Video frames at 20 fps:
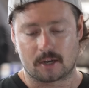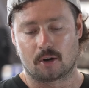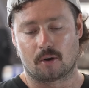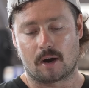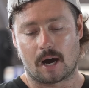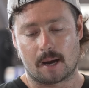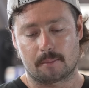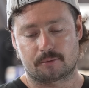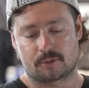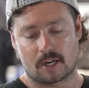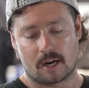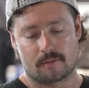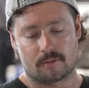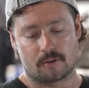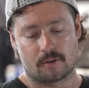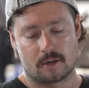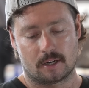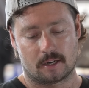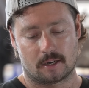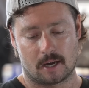For up
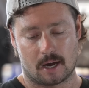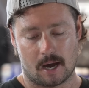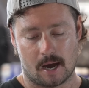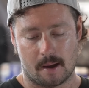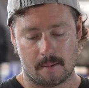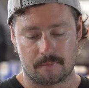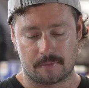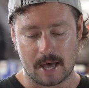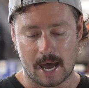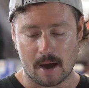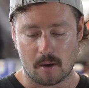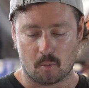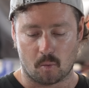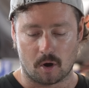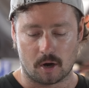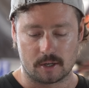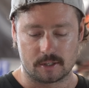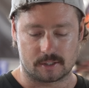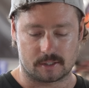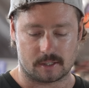travel, um, that
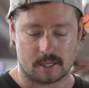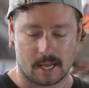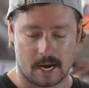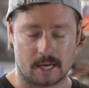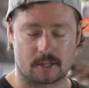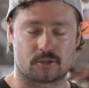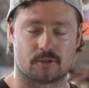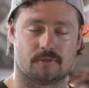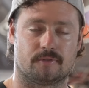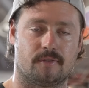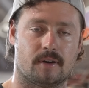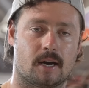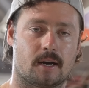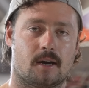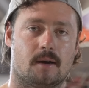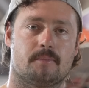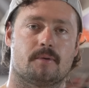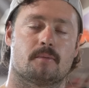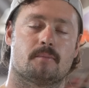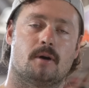was an actual
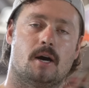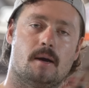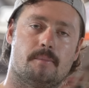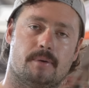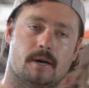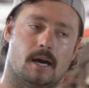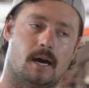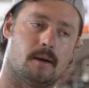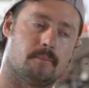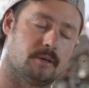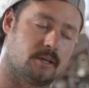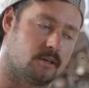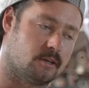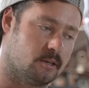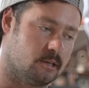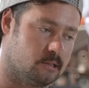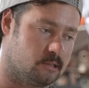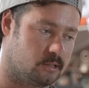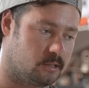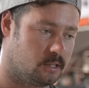up on my part
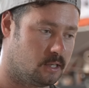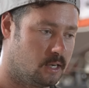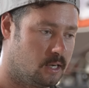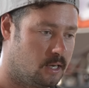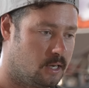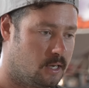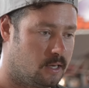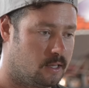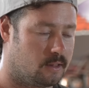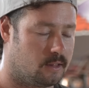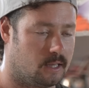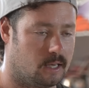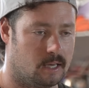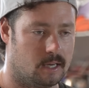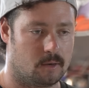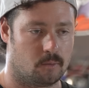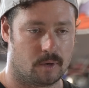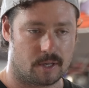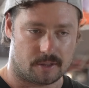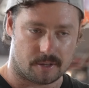because
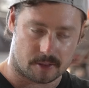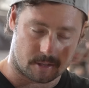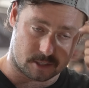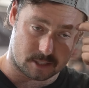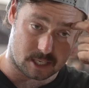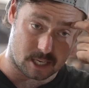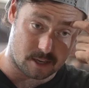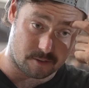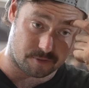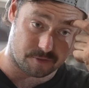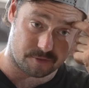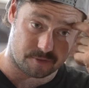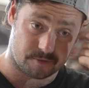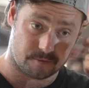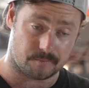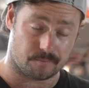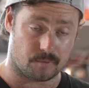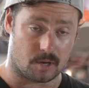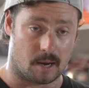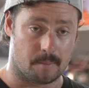the width of the diff
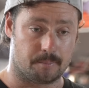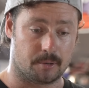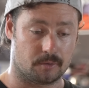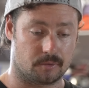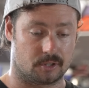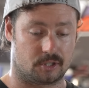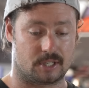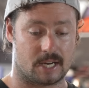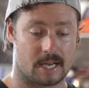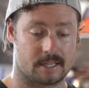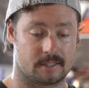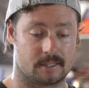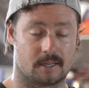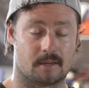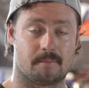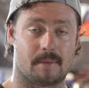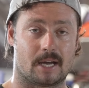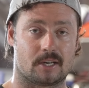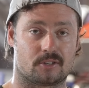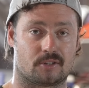I built the chassis to
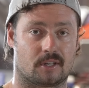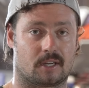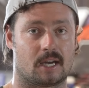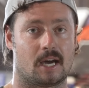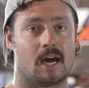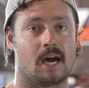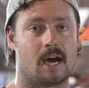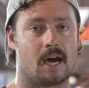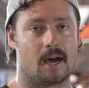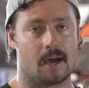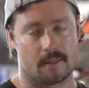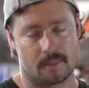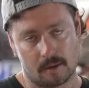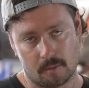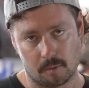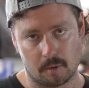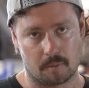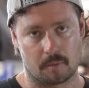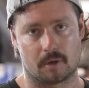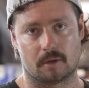match the car and
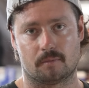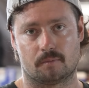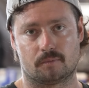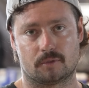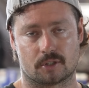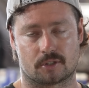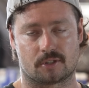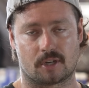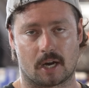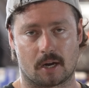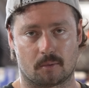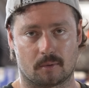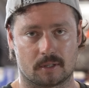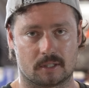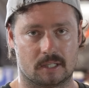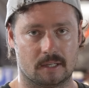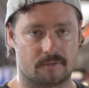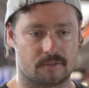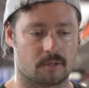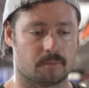then when we decided what
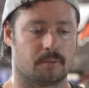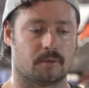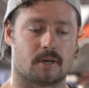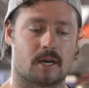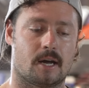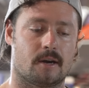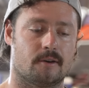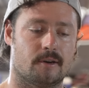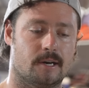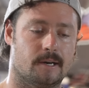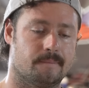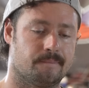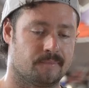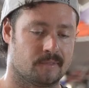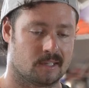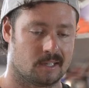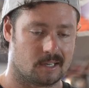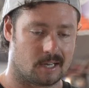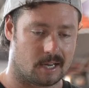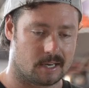diffs to put under it,
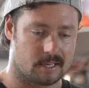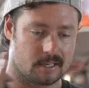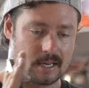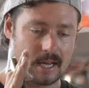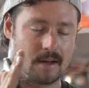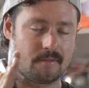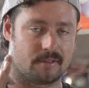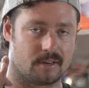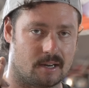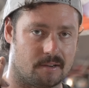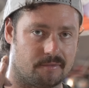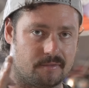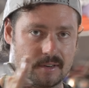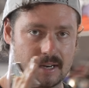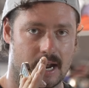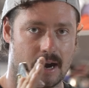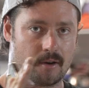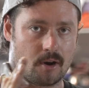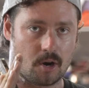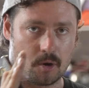I didn't have enough
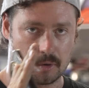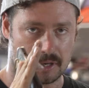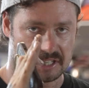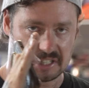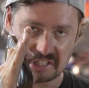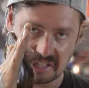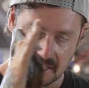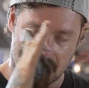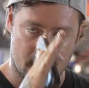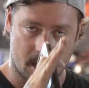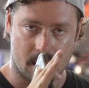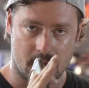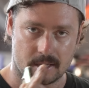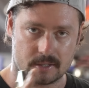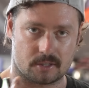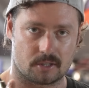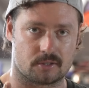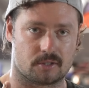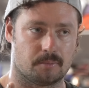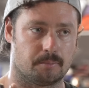narrowness there,
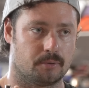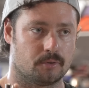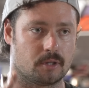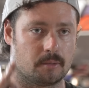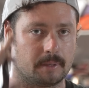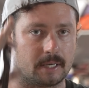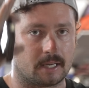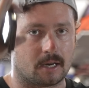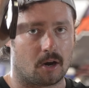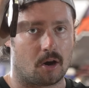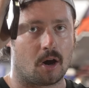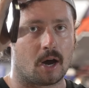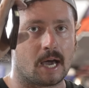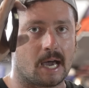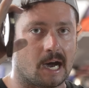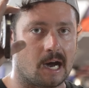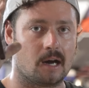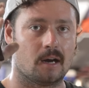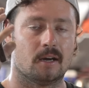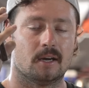so to put them any
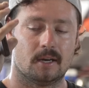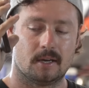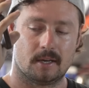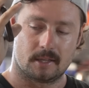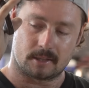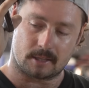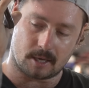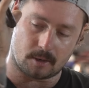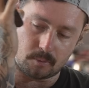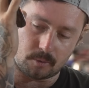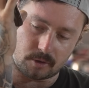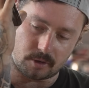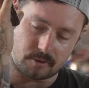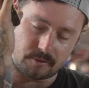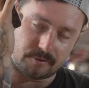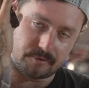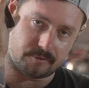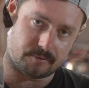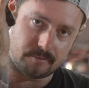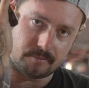higher, they would
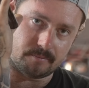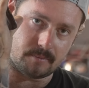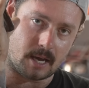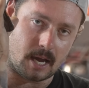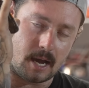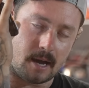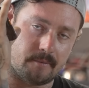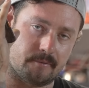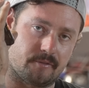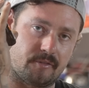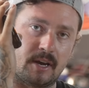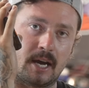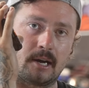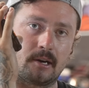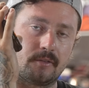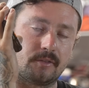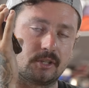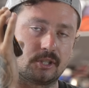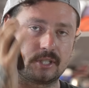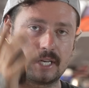have um, fouled
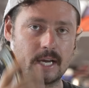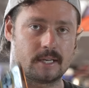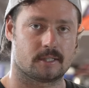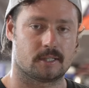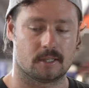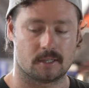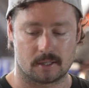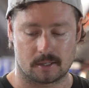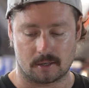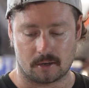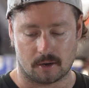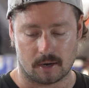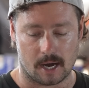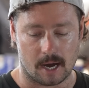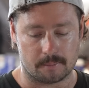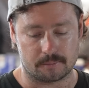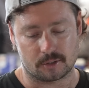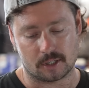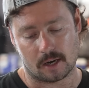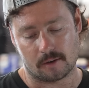on the chassis on
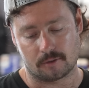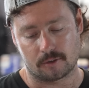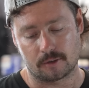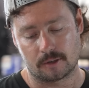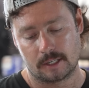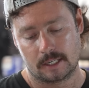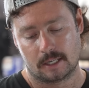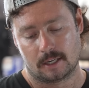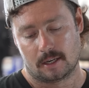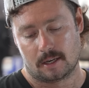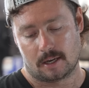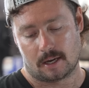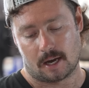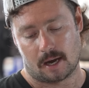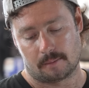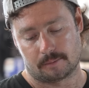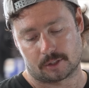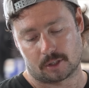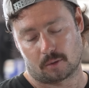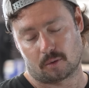up travel.
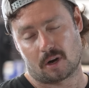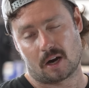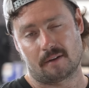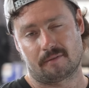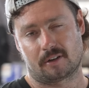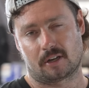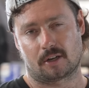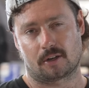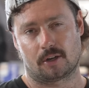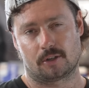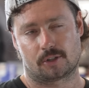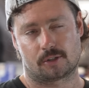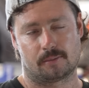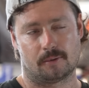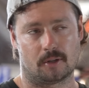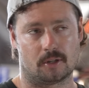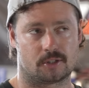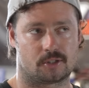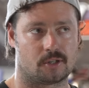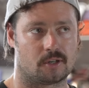Um, so we're either gonna go
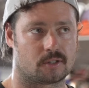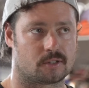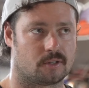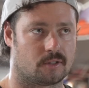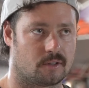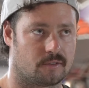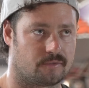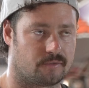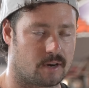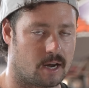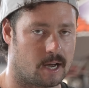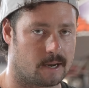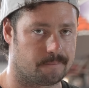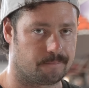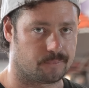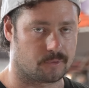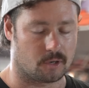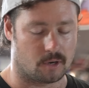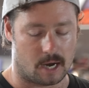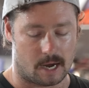smaller shocks on the front
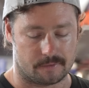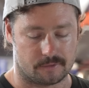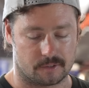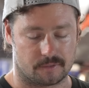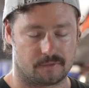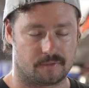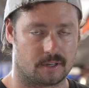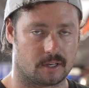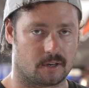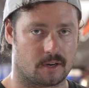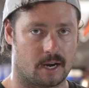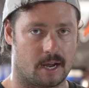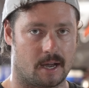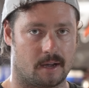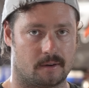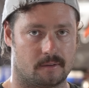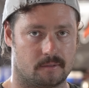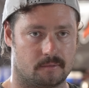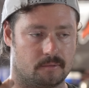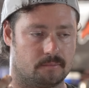or have to figure
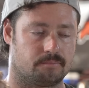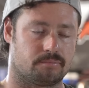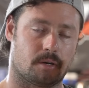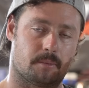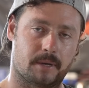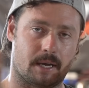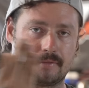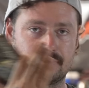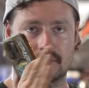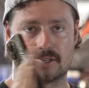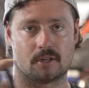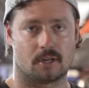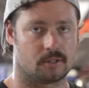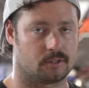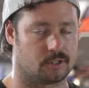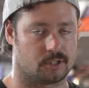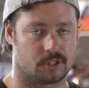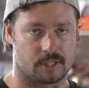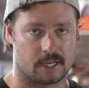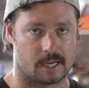out, probably have to
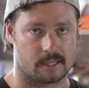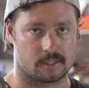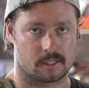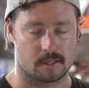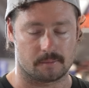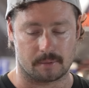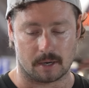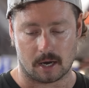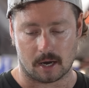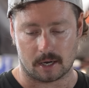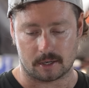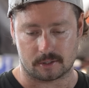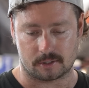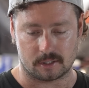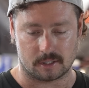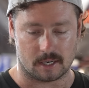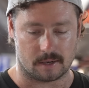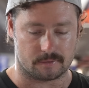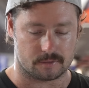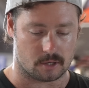notch the chassis, but I just
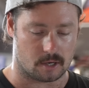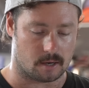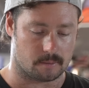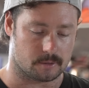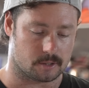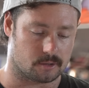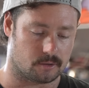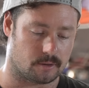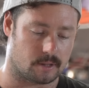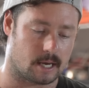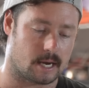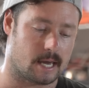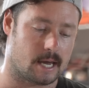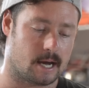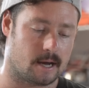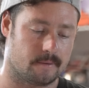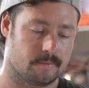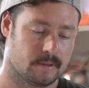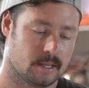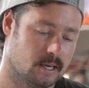didn't have time to sort that
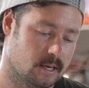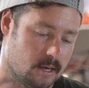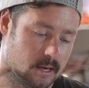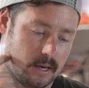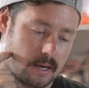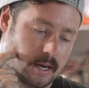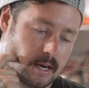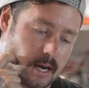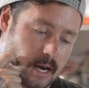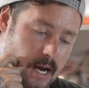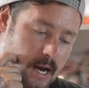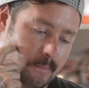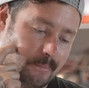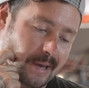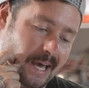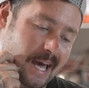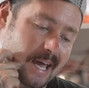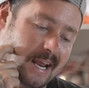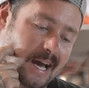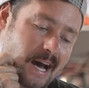out. Um,
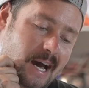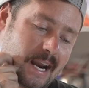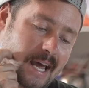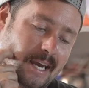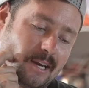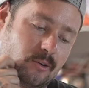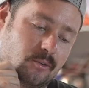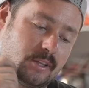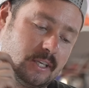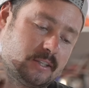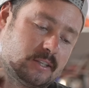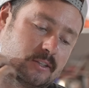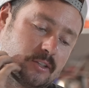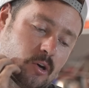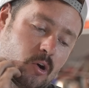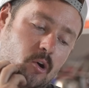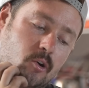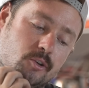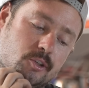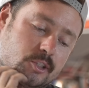panhard angle, this is
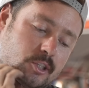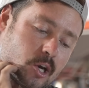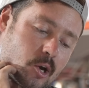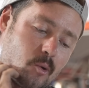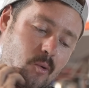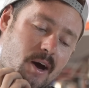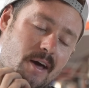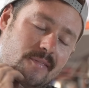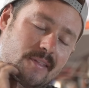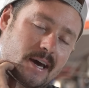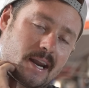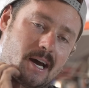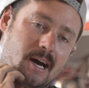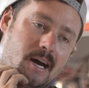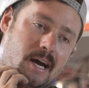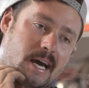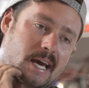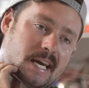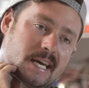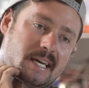also one that
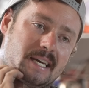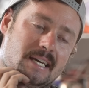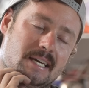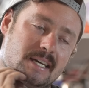I,